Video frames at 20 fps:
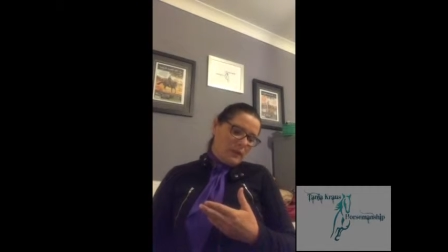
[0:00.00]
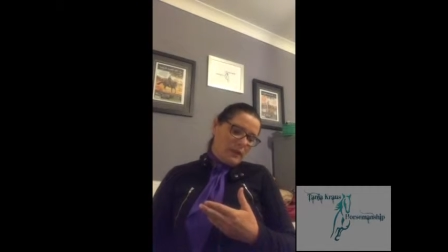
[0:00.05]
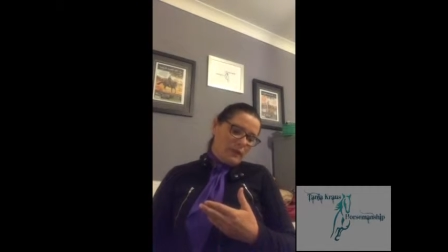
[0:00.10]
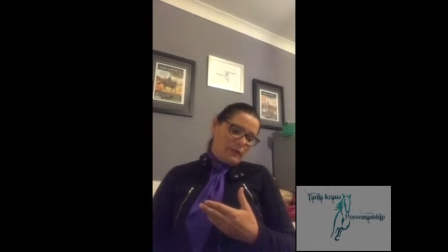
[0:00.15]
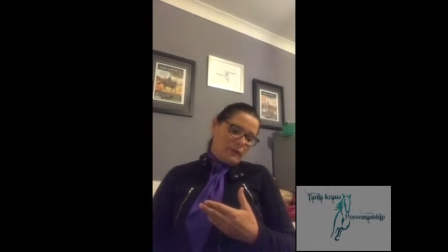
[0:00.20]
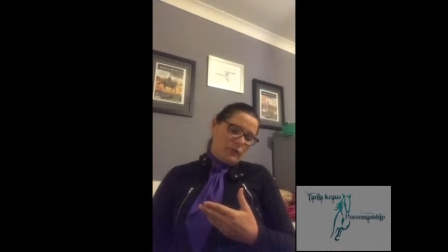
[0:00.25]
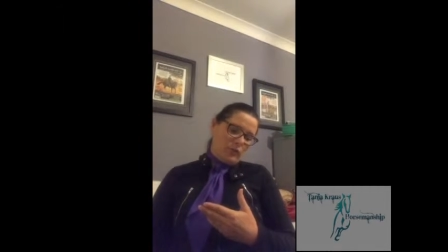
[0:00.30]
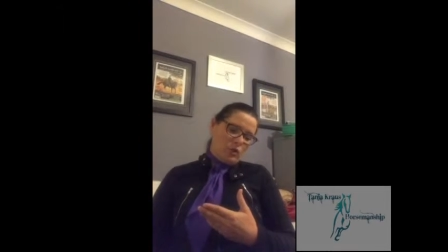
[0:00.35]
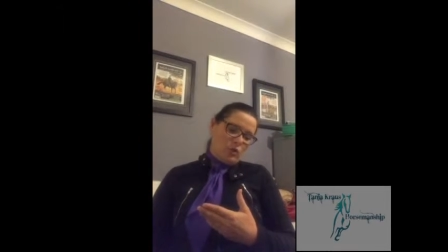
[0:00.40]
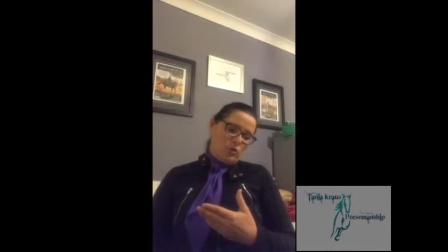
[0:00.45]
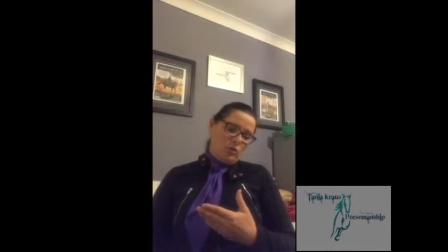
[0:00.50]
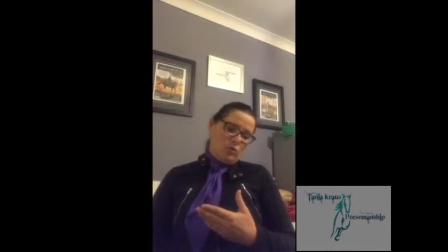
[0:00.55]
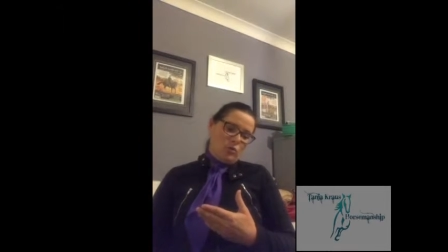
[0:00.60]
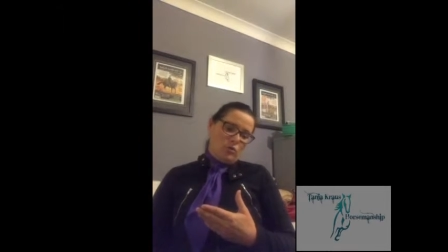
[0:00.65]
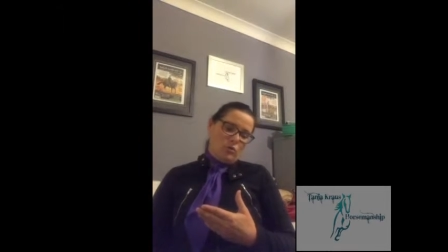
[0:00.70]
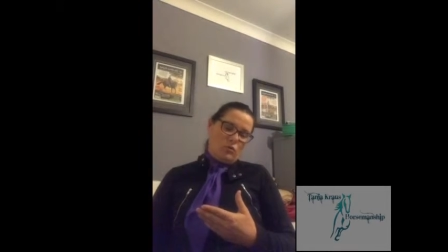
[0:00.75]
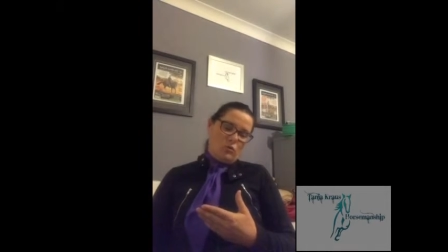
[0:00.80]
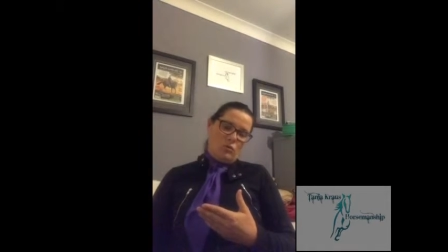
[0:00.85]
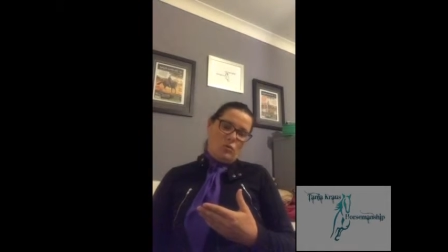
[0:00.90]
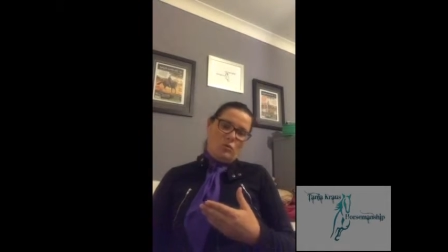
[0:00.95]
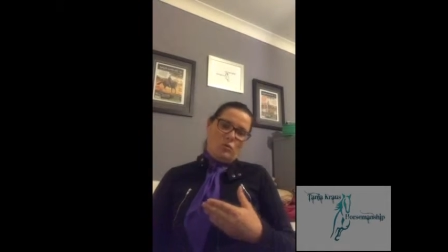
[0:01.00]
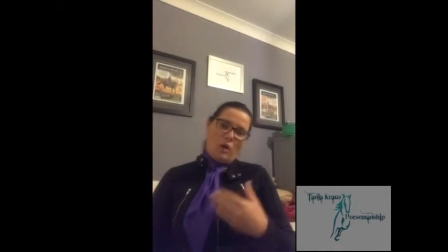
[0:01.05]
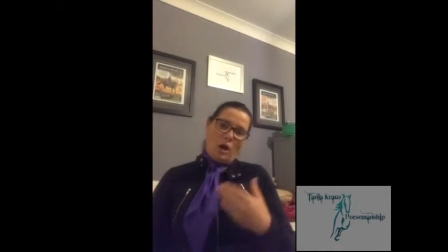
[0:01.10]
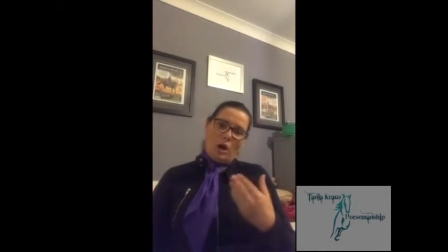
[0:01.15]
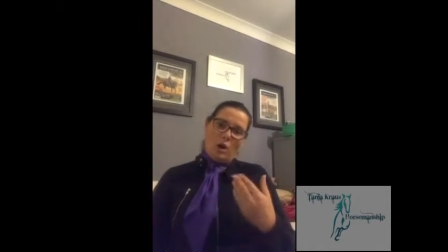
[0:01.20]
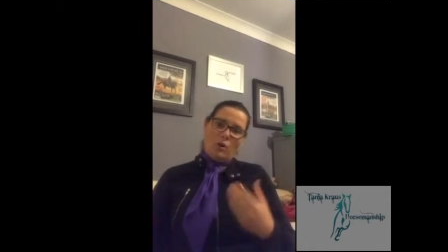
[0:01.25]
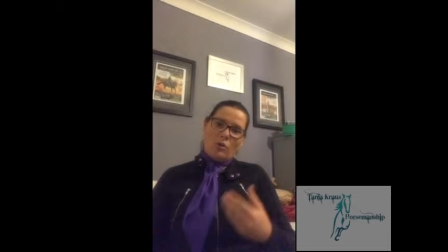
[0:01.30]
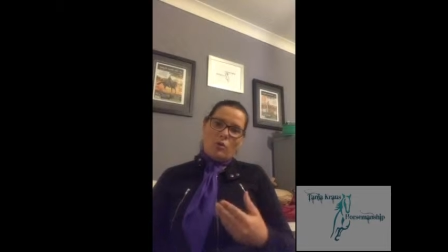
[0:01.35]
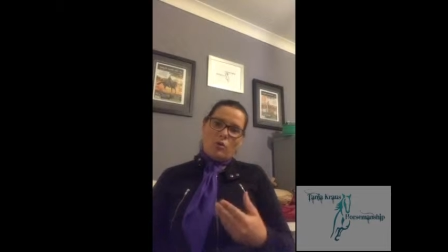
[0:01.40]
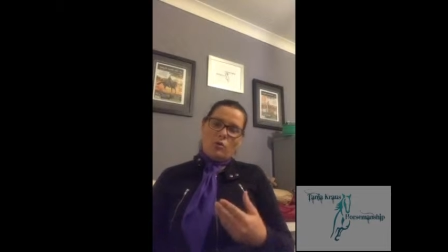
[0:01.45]
if you
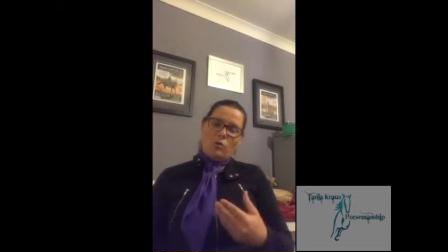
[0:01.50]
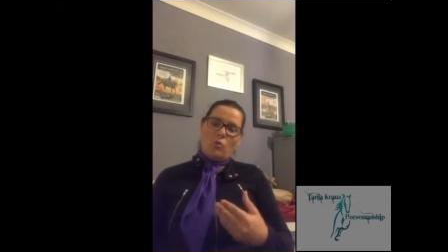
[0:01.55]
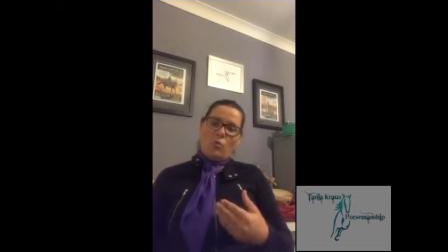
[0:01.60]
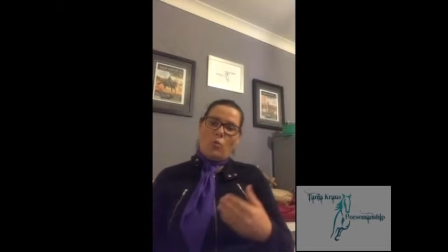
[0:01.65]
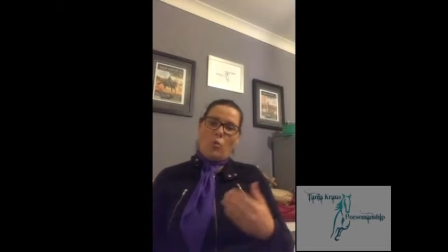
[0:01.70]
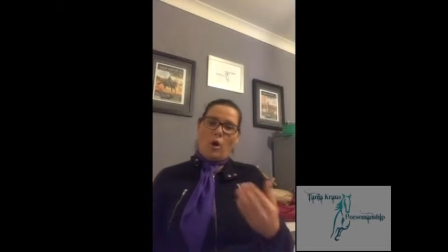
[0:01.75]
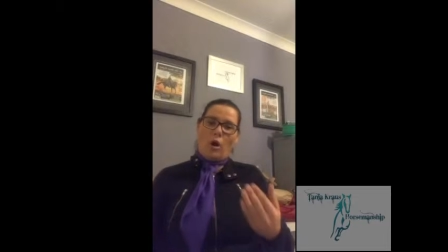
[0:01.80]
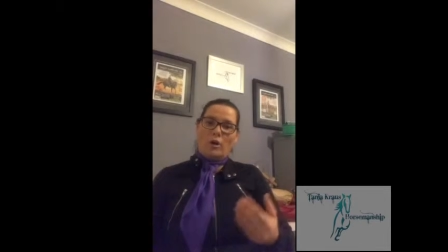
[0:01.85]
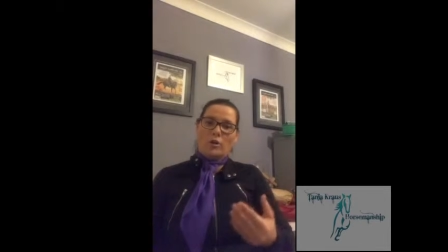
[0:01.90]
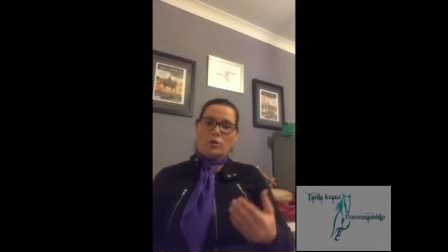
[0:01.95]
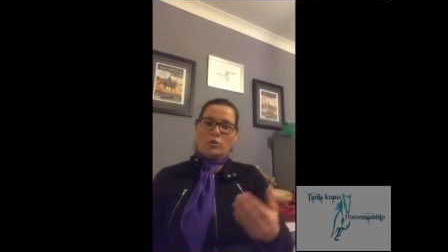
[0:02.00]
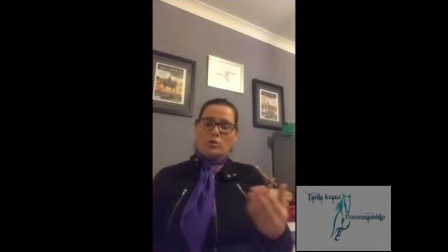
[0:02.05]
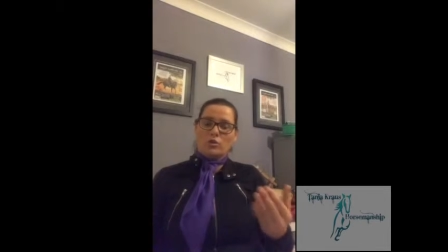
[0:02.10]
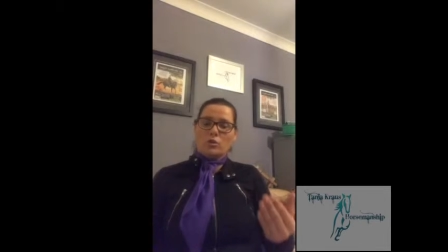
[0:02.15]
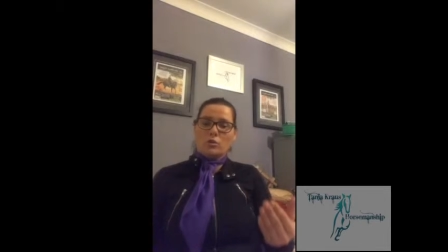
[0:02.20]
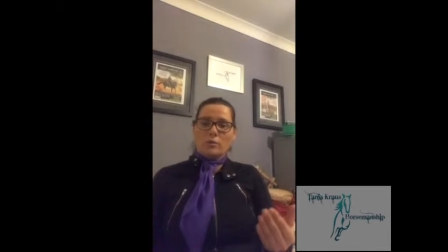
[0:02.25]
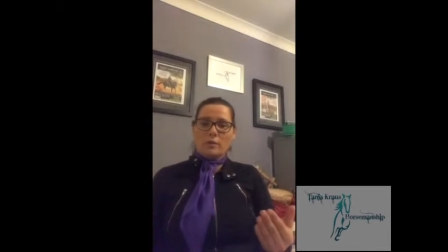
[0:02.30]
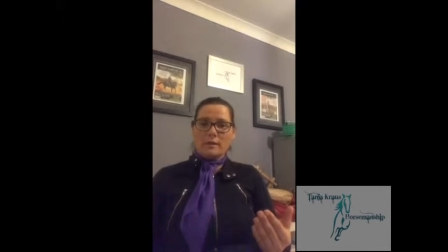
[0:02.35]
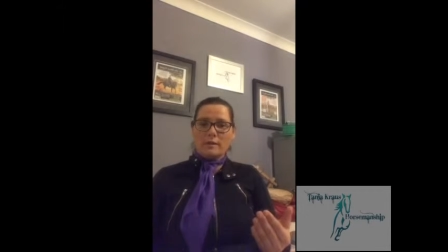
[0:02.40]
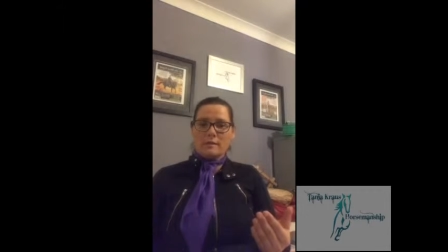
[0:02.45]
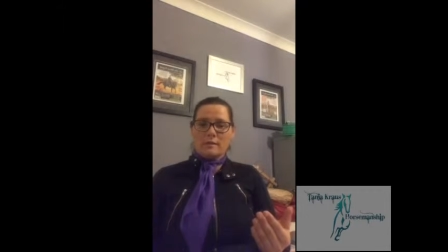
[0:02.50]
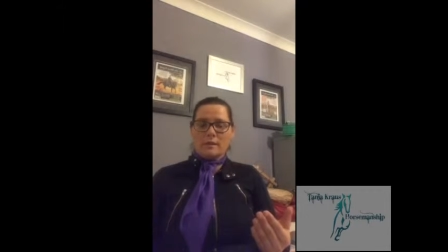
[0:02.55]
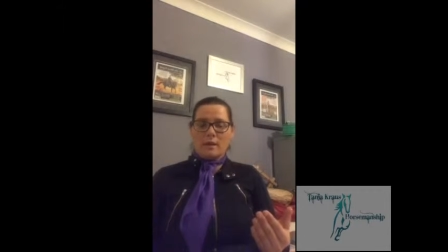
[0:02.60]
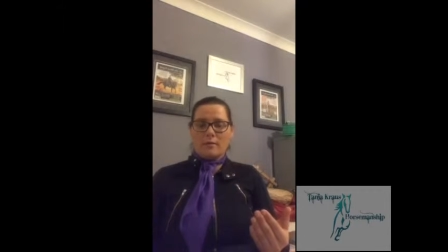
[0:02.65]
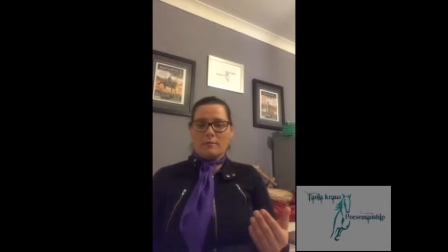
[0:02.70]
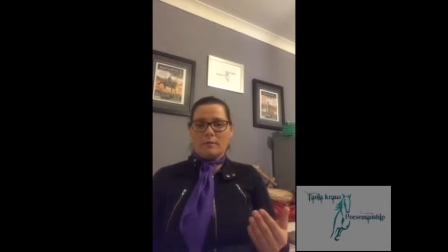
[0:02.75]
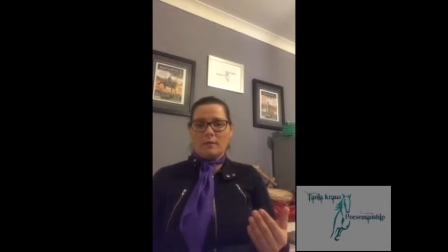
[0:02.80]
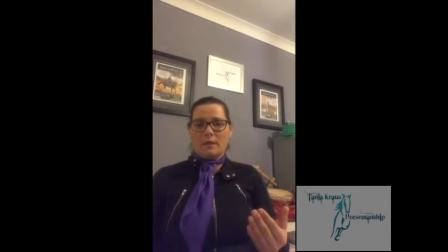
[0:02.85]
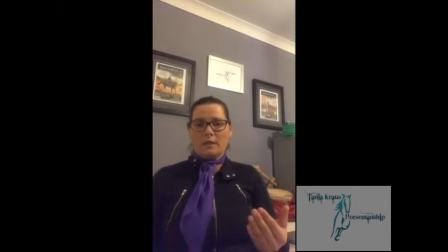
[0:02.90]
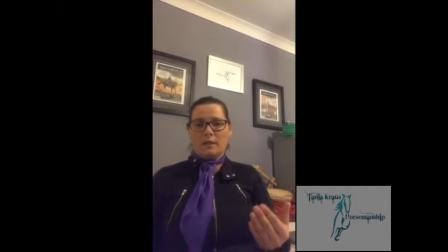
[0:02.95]
know why you're doing
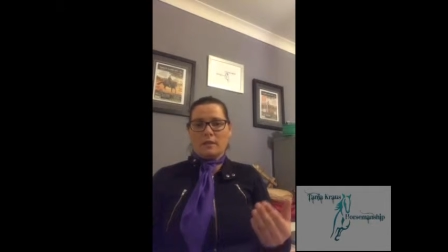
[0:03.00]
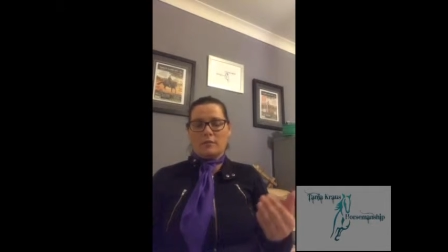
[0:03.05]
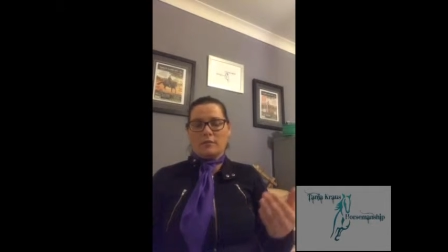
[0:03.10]
something,